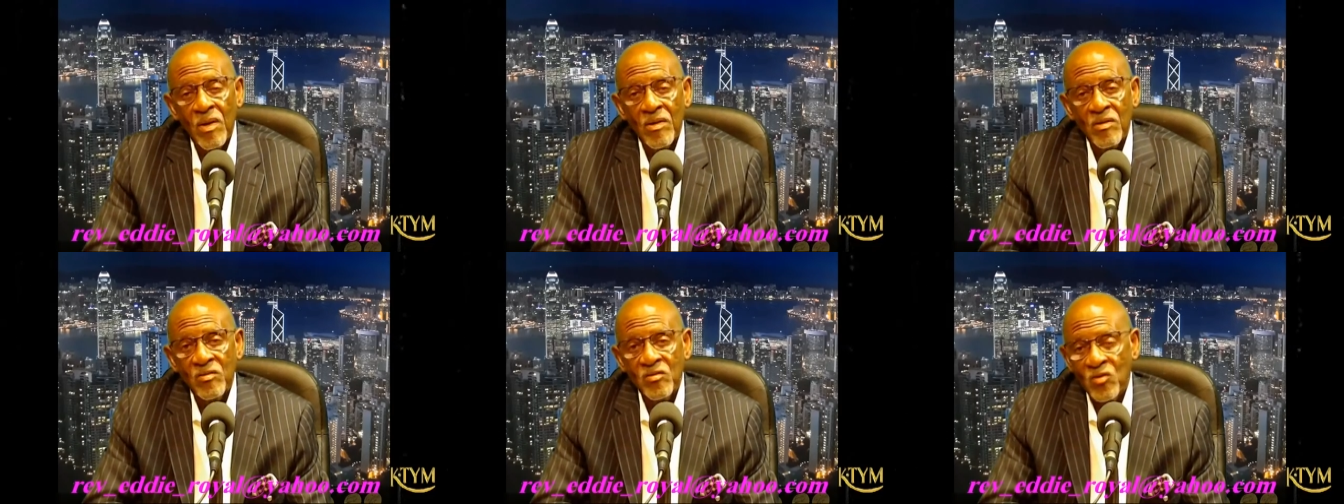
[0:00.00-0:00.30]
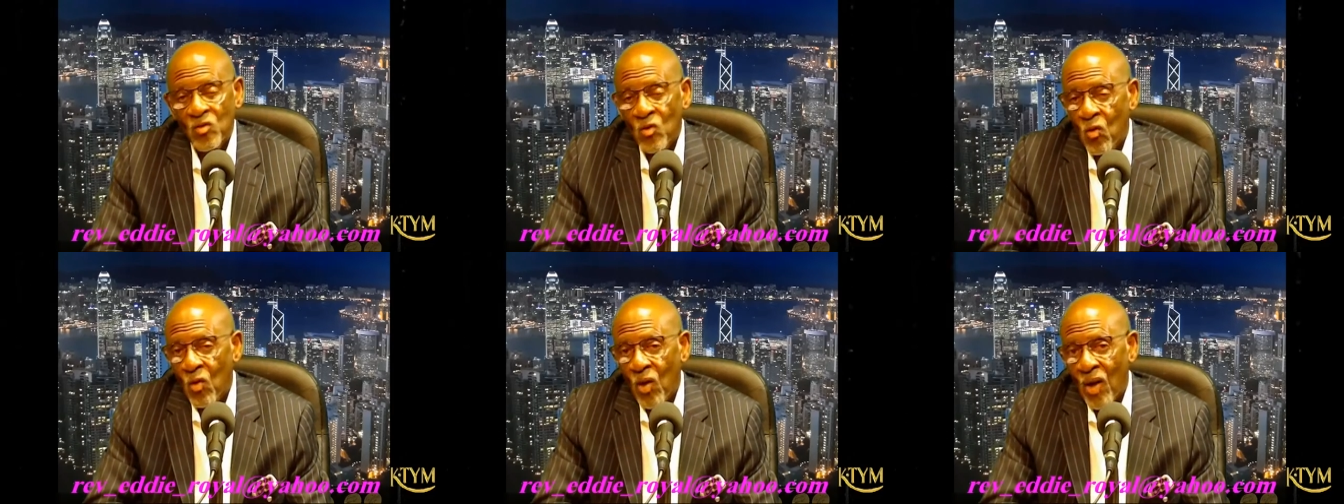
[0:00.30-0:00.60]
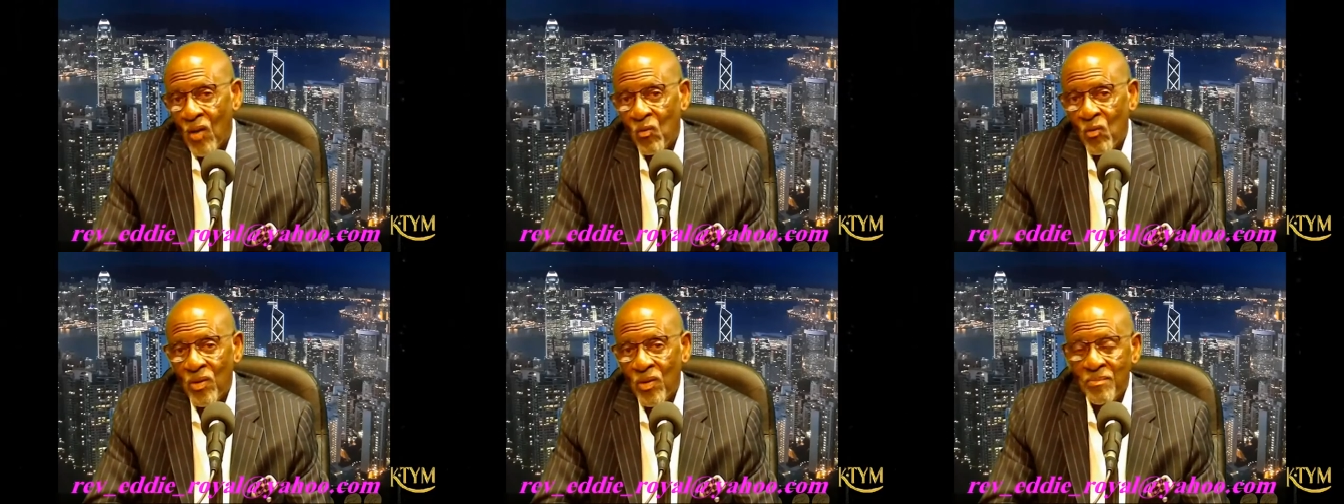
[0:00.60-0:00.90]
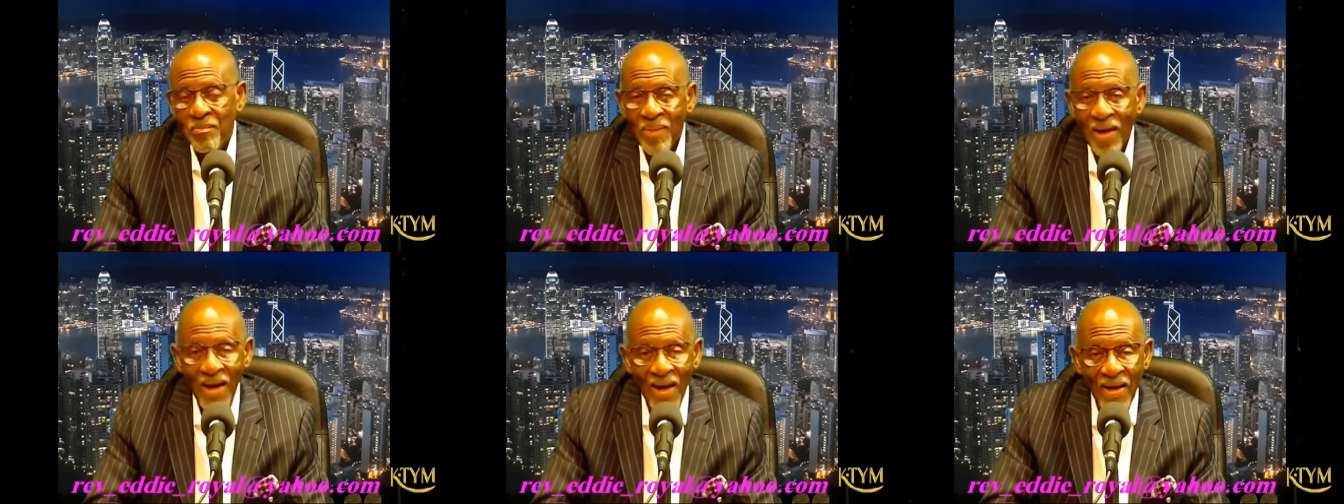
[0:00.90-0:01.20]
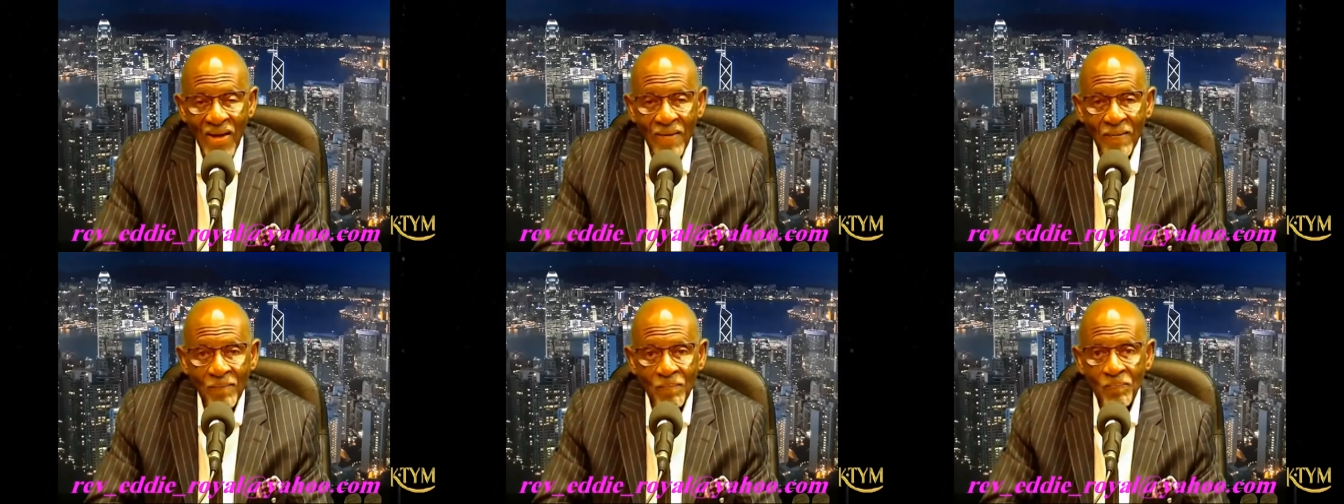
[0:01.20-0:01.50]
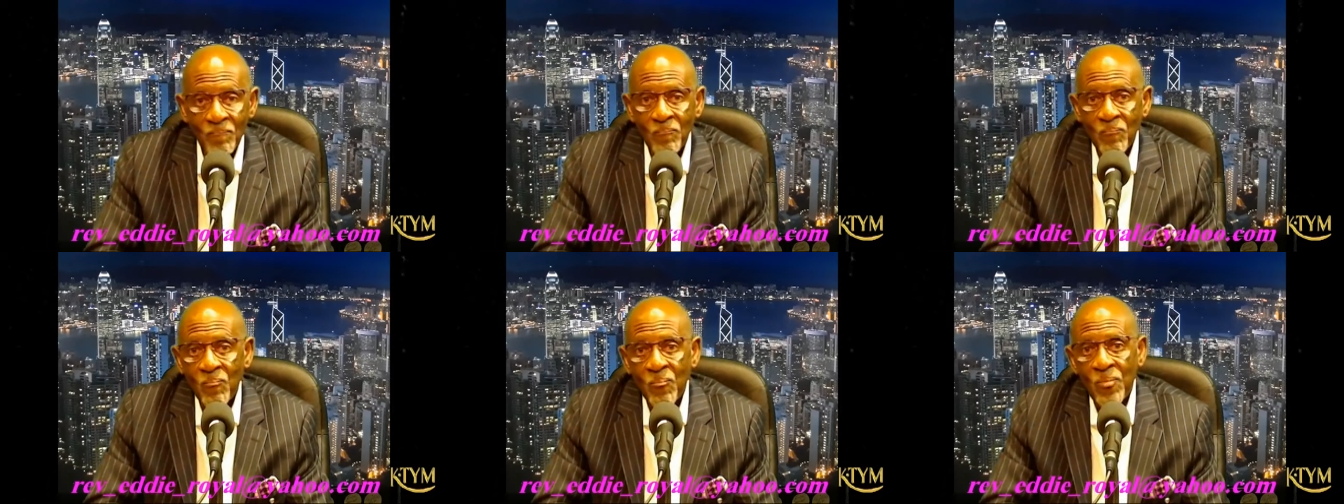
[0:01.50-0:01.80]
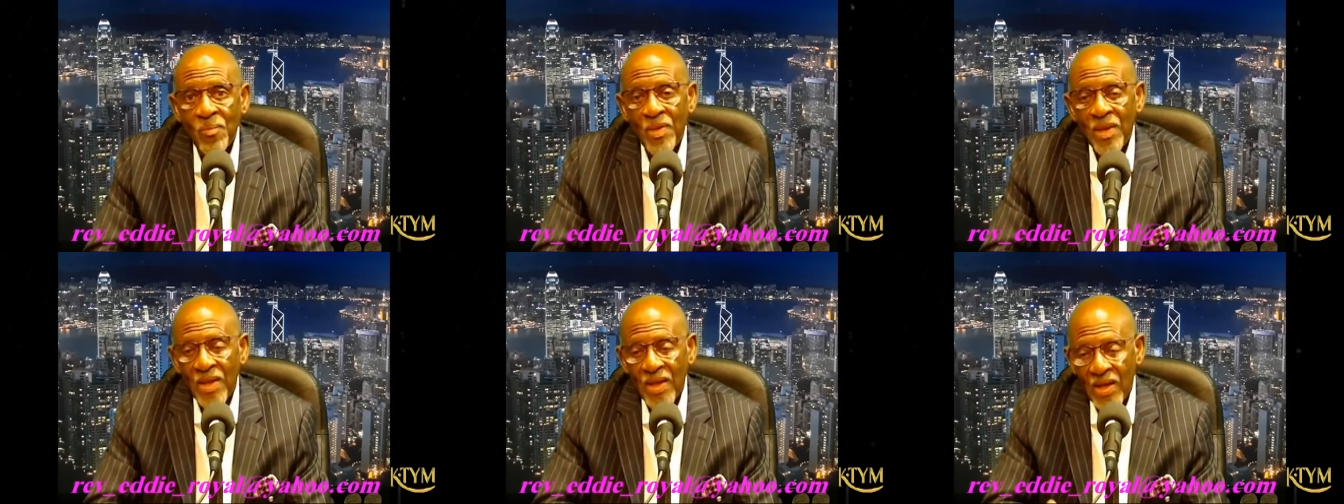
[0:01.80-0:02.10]
So I went back
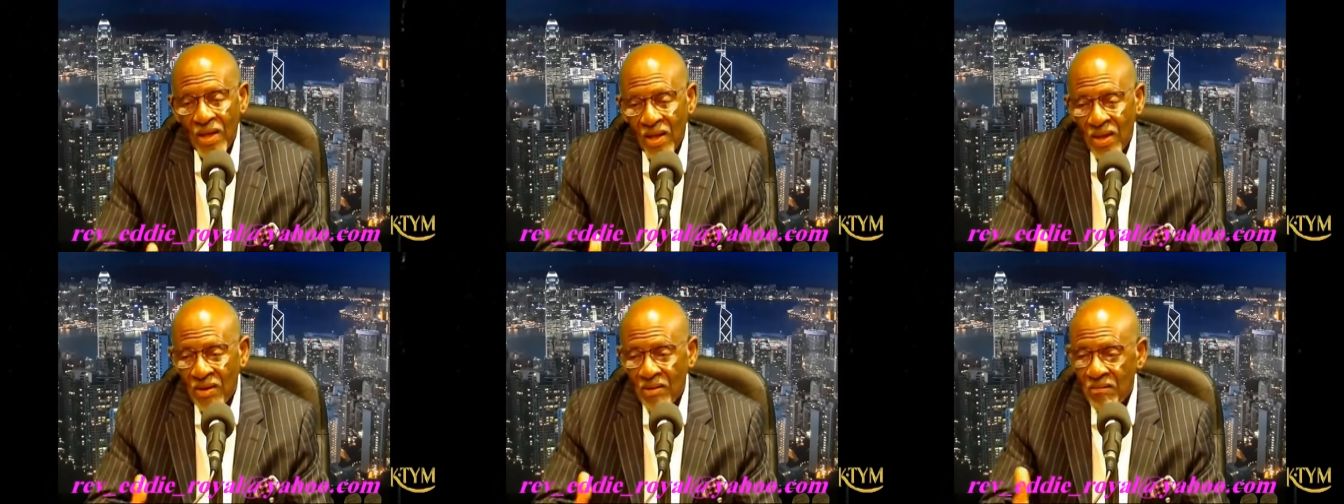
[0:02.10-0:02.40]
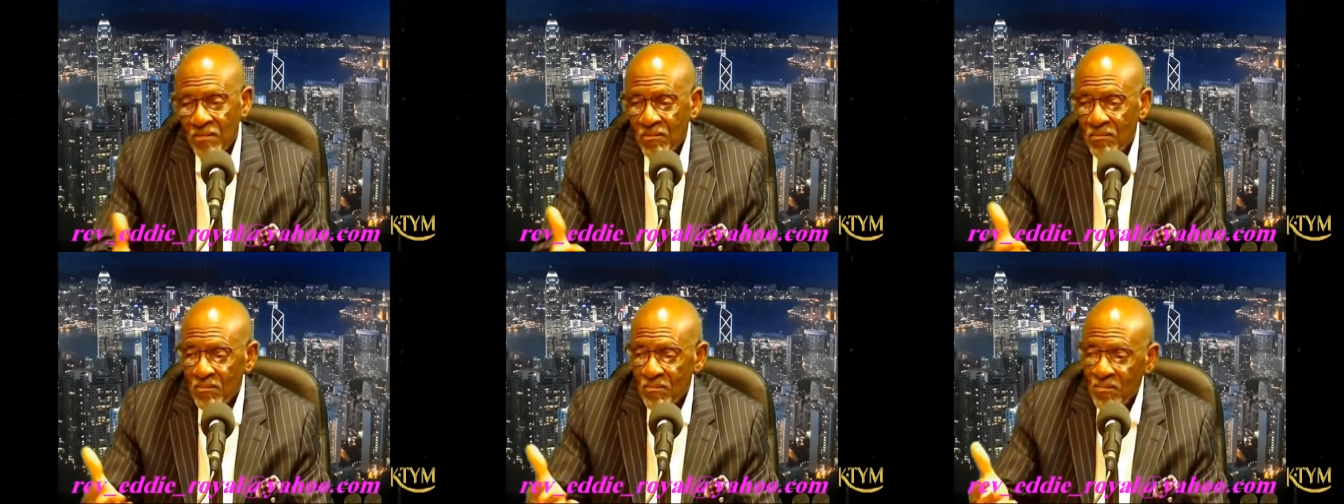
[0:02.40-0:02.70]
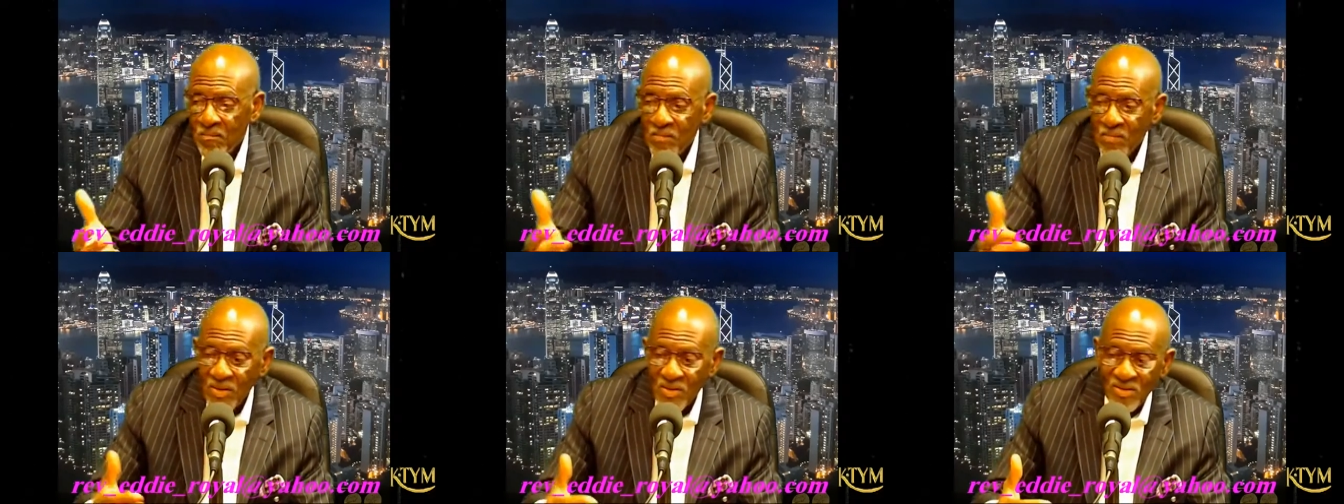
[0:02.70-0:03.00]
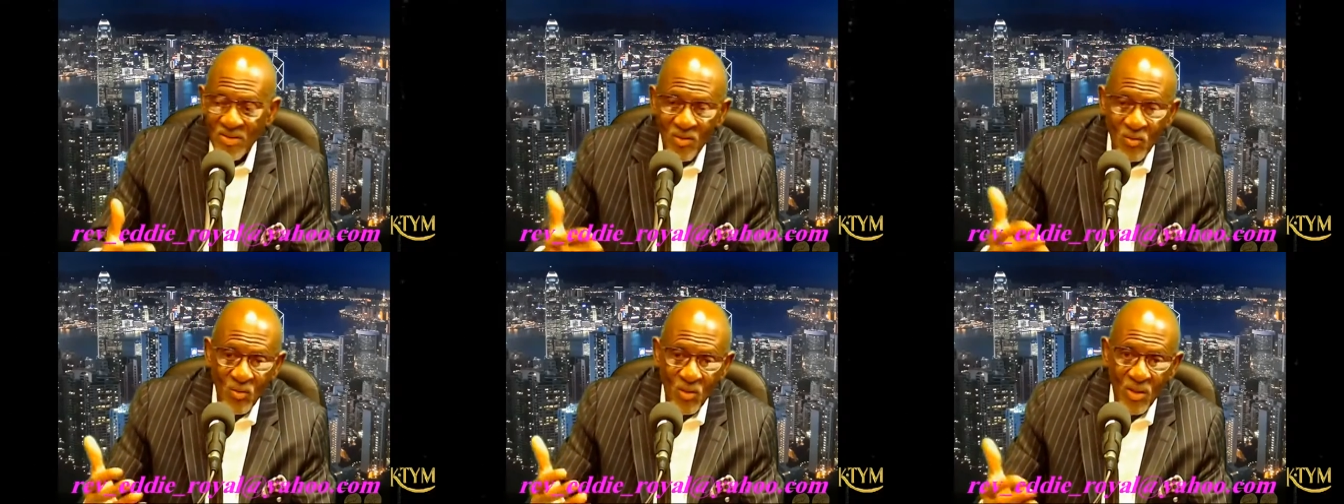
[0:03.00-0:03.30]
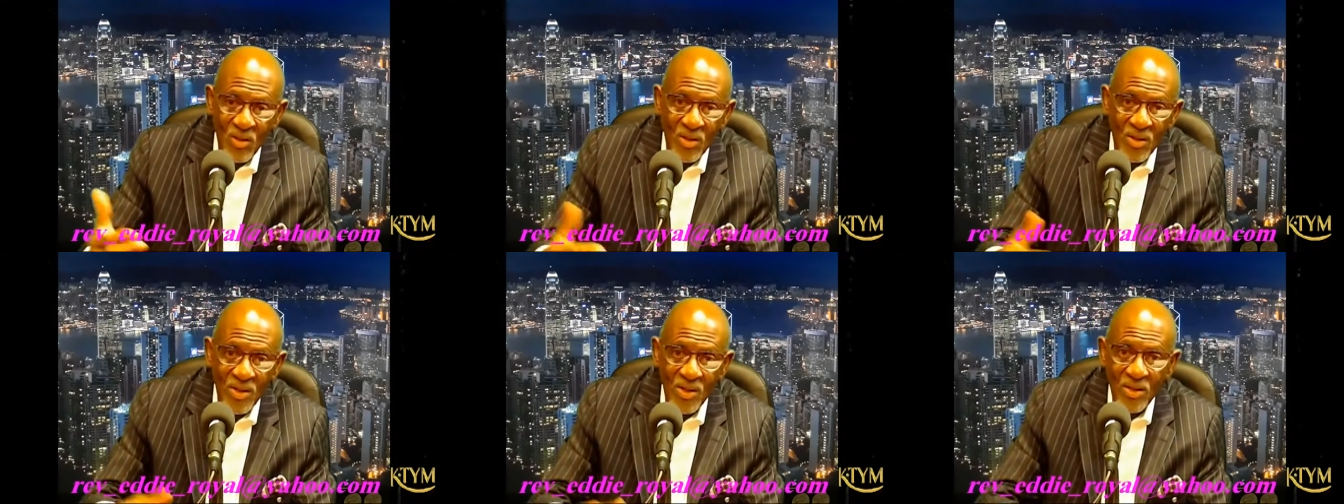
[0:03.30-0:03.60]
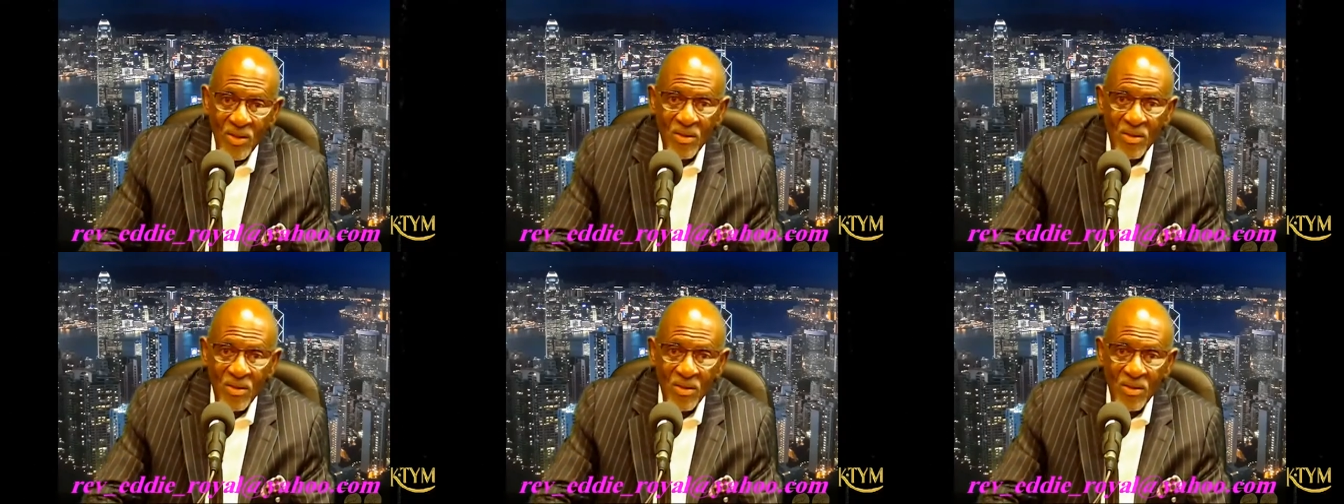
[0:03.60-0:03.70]
and they said, well,